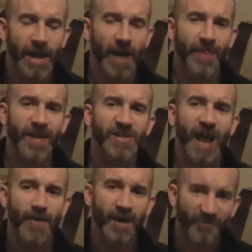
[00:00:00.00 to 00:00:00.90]
And that's
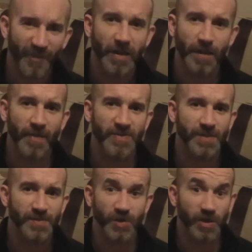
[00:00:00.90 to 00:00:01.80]
how I felt about this
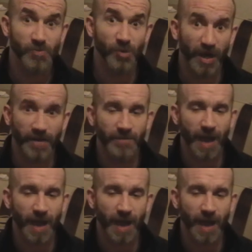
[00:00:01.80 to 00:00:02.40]
episode. It was brilliant.